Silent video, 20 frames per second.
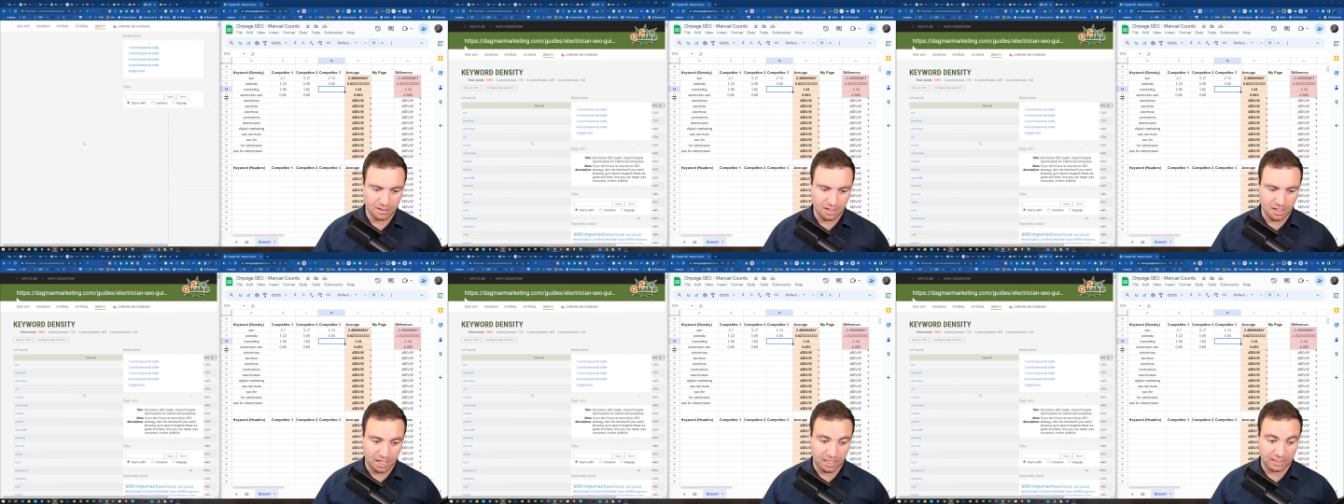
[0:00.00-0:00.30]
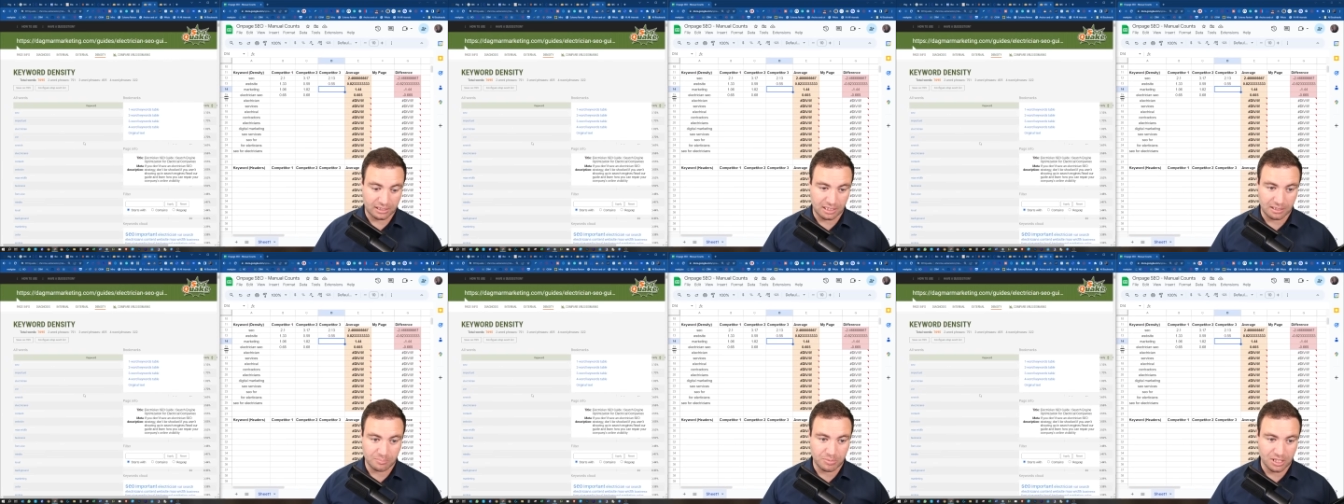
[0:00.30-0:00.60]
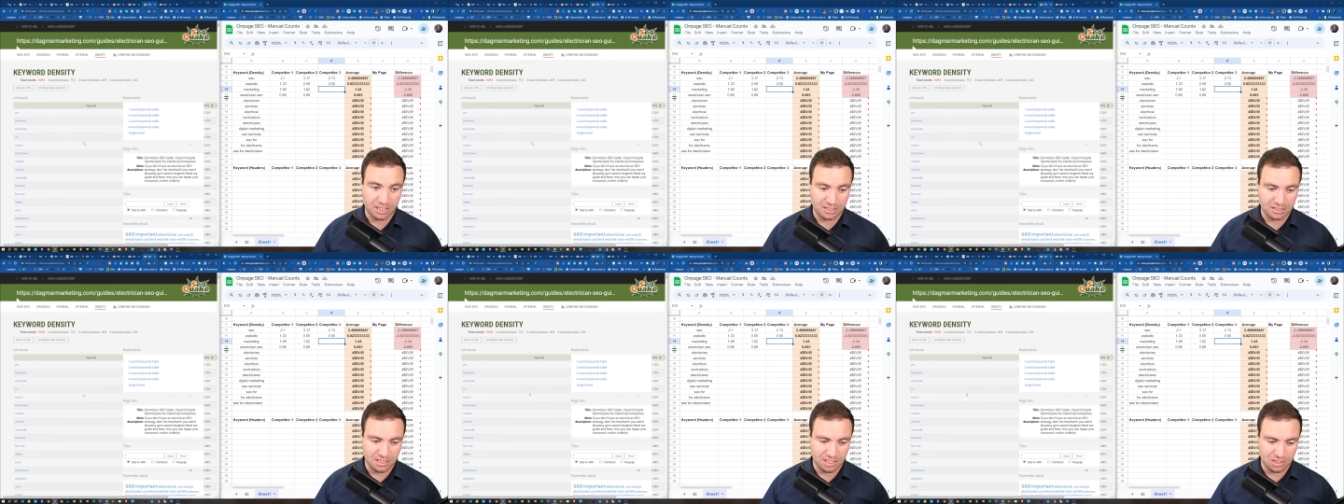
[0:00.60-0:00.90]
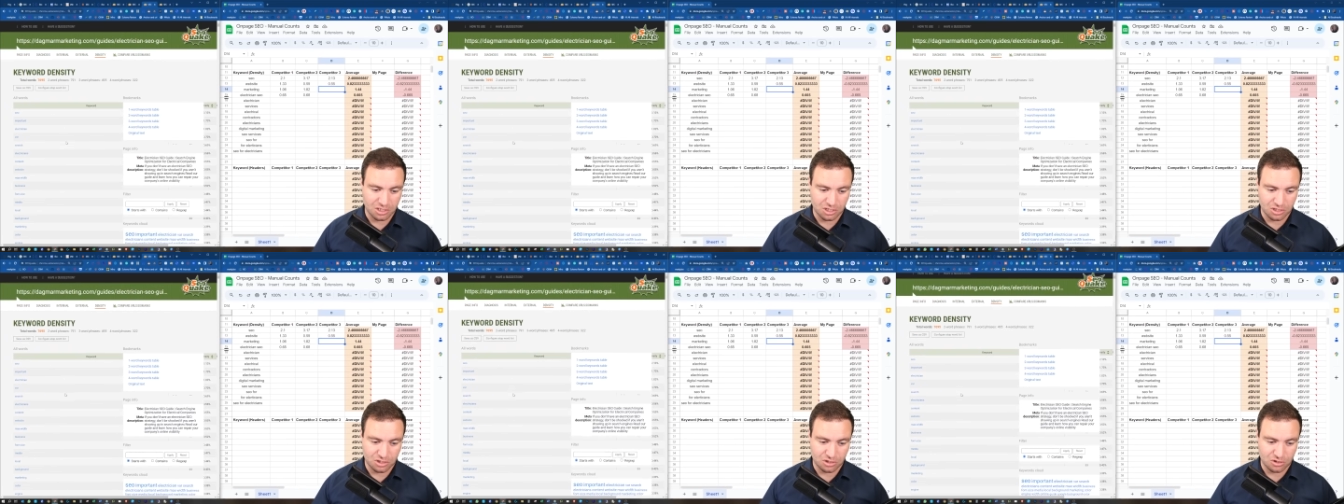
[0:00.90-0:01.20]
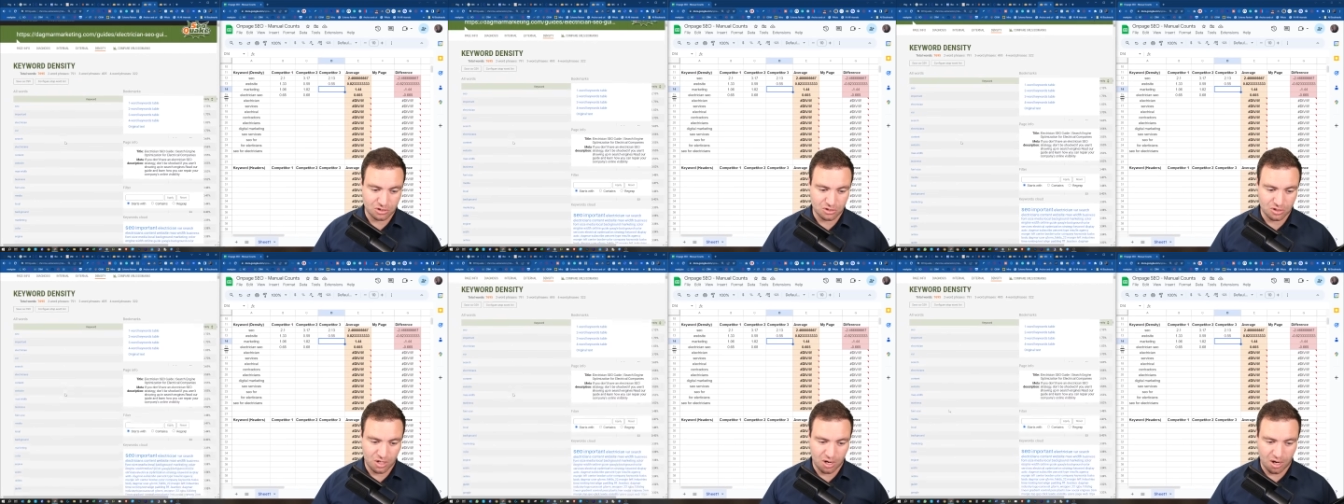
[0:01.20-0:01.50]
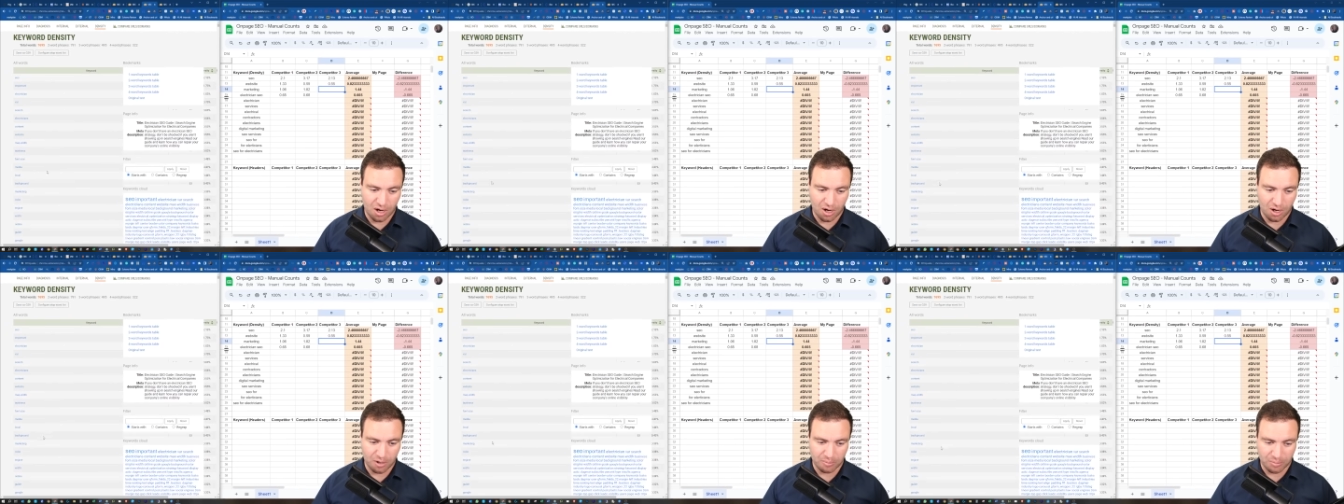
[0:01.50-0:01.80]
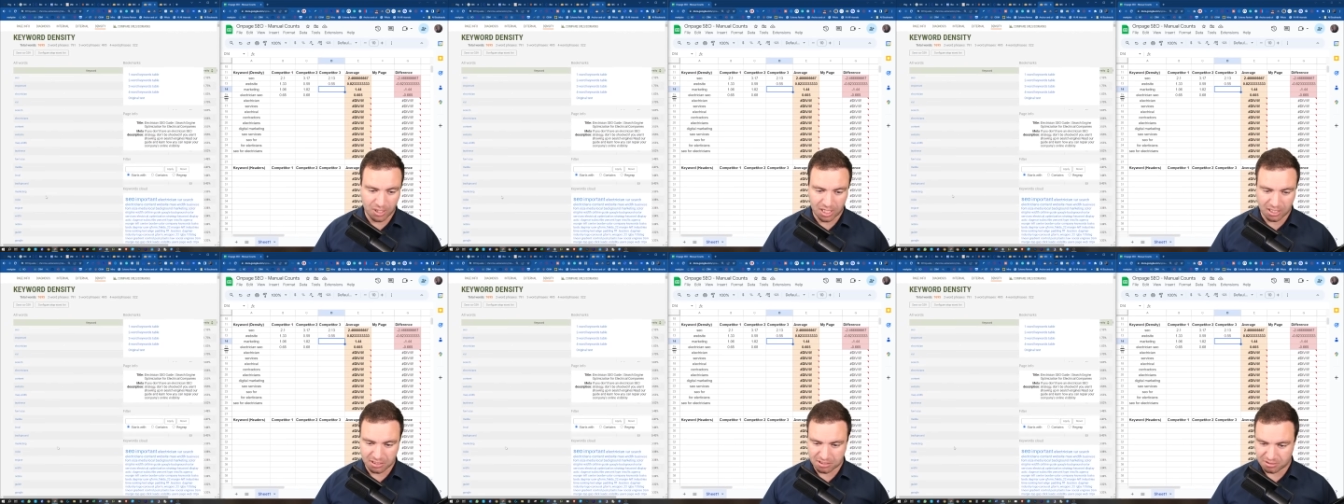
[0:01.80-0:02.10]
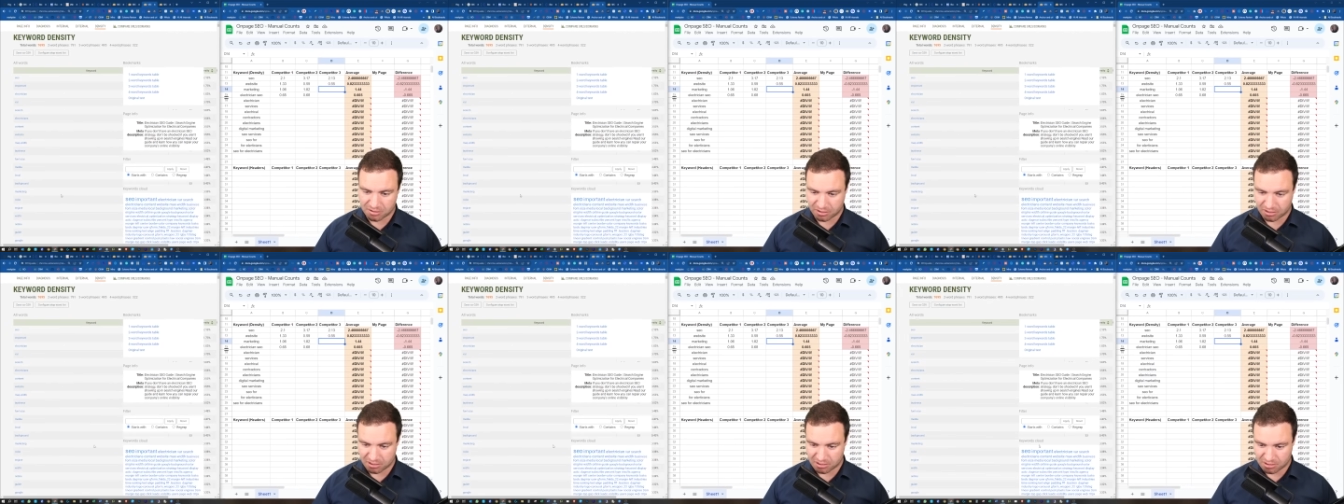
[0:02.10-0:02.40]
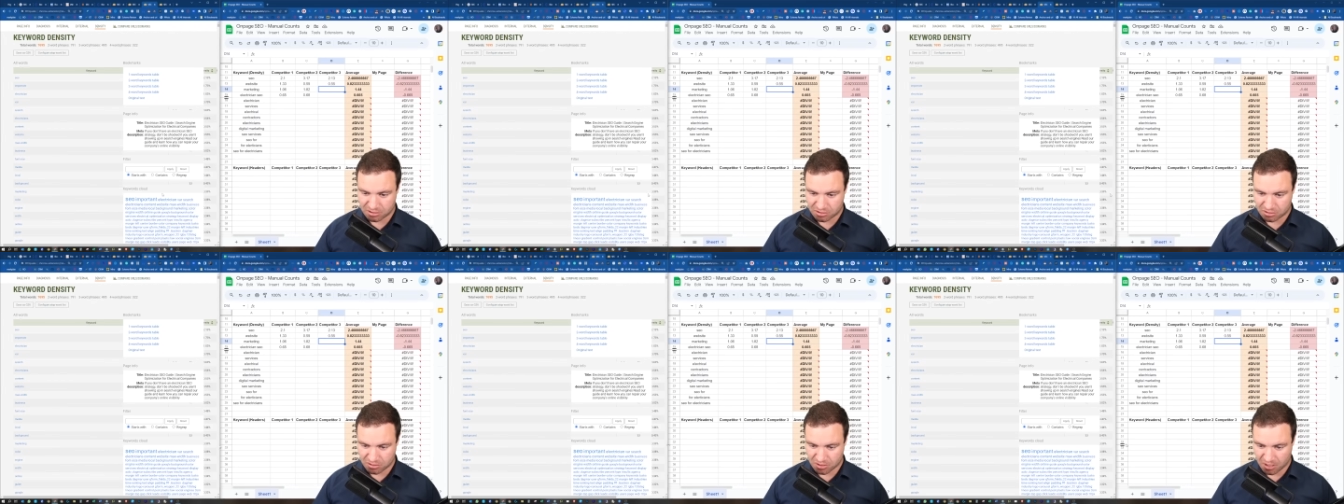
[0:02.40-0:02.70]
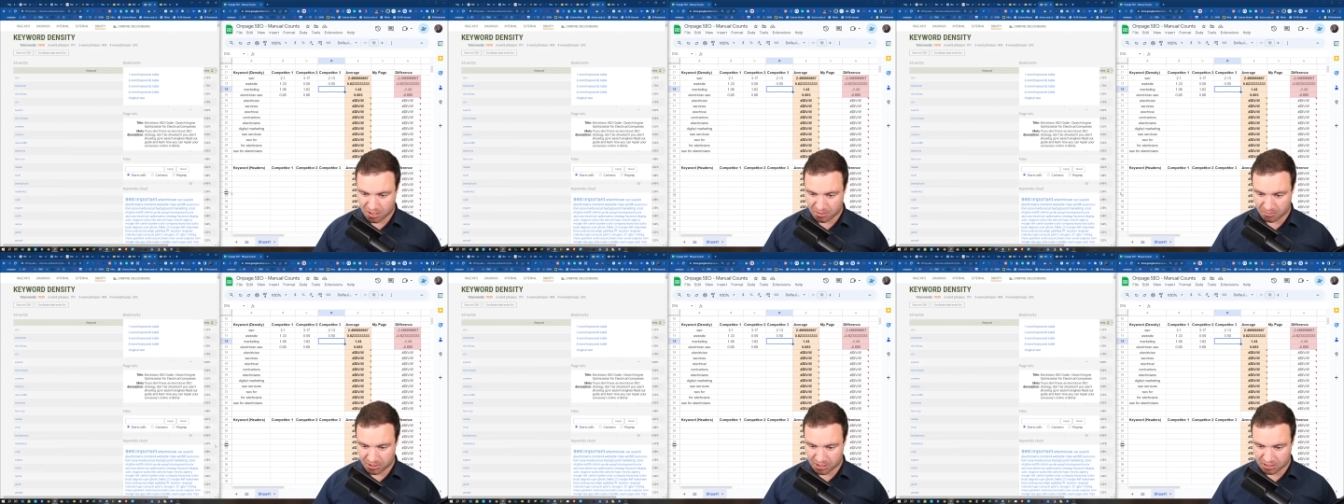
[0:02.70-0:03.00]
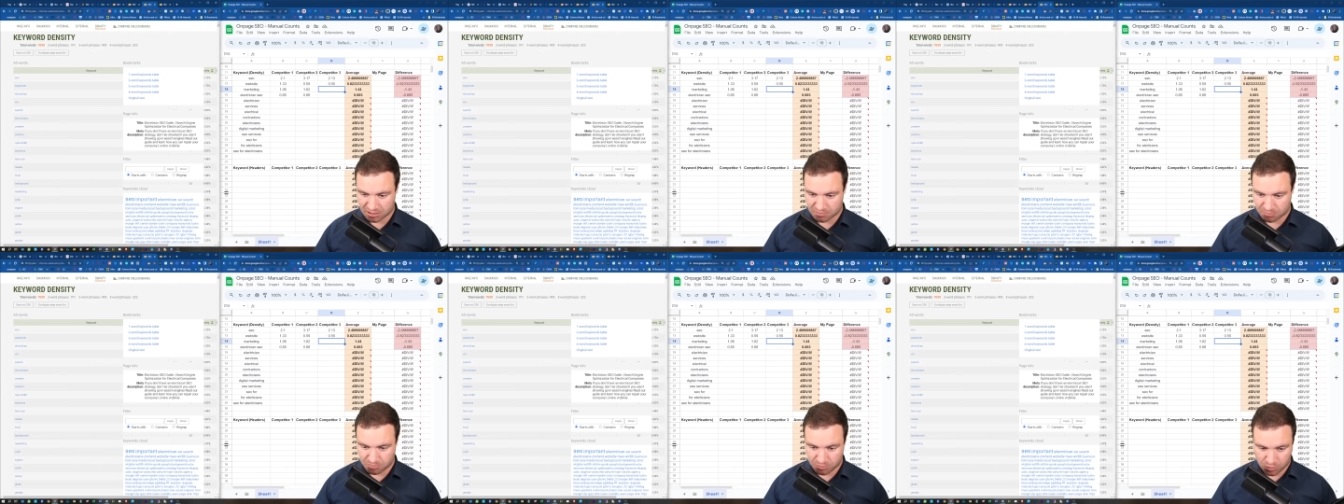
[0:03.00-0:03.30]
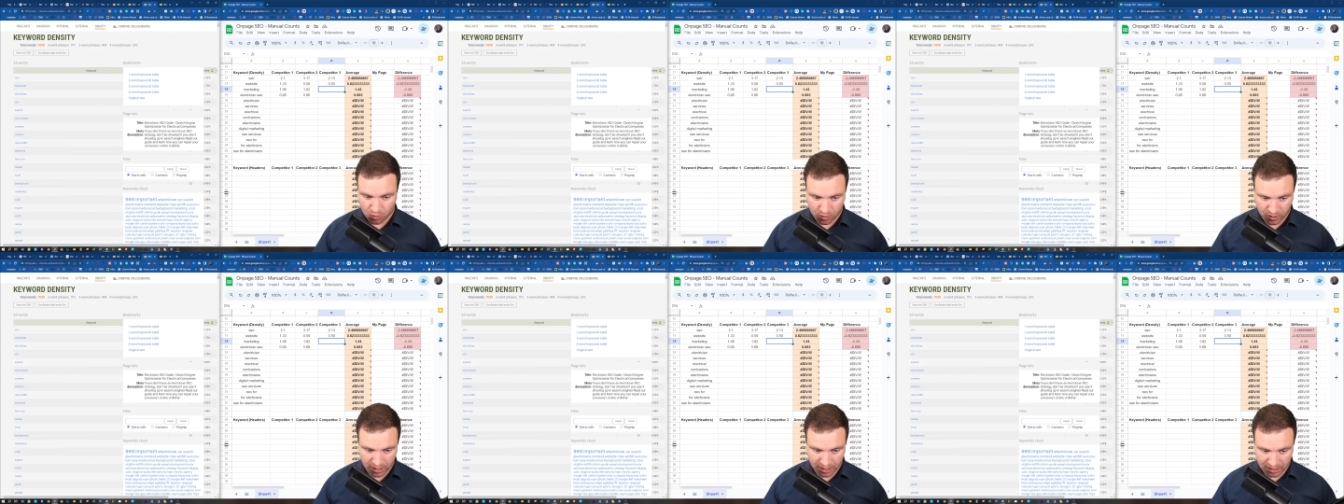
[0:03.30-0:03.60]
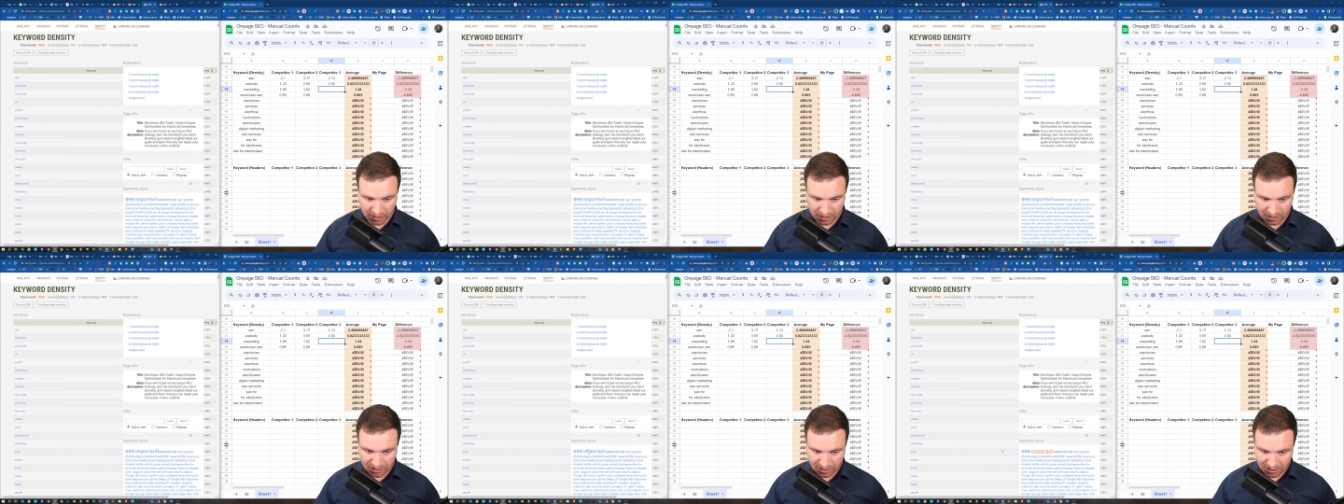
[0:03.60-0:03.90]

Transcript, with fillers: I think because there's just so much, like it's so much. It's point.